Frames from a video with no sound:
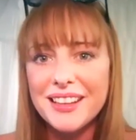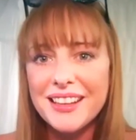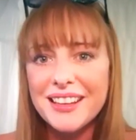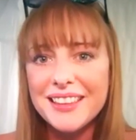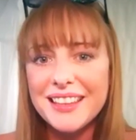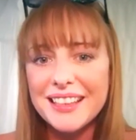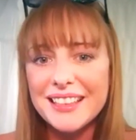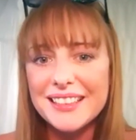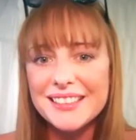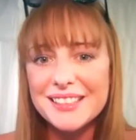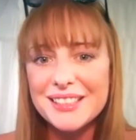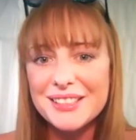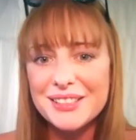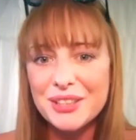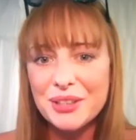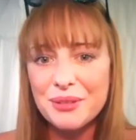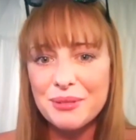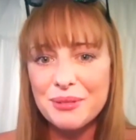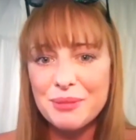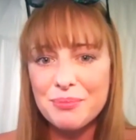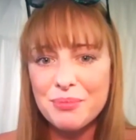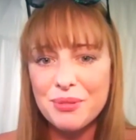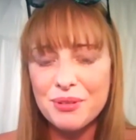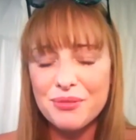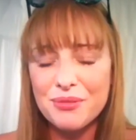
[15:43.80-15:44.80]
things to deal
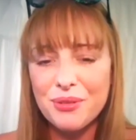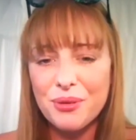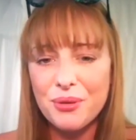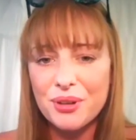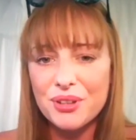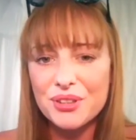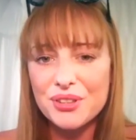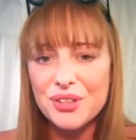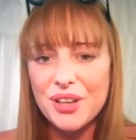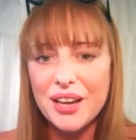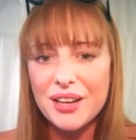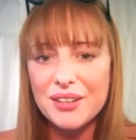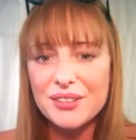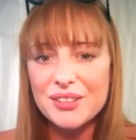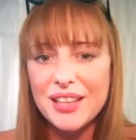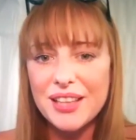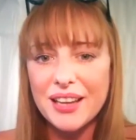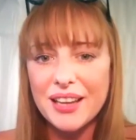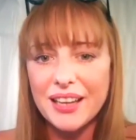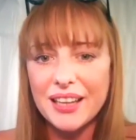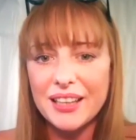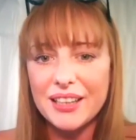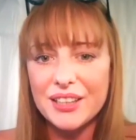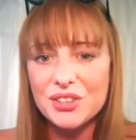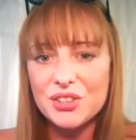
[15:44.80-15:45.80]
with before, so how's that
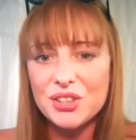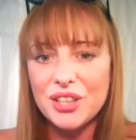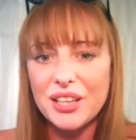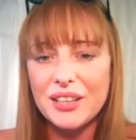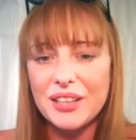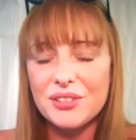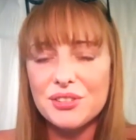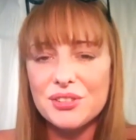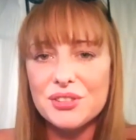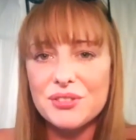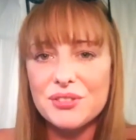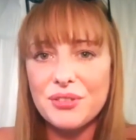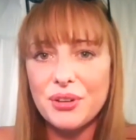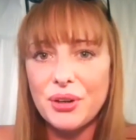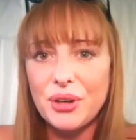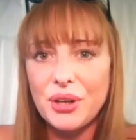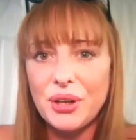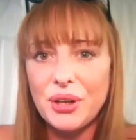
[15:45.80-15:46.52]
kind of changed for you?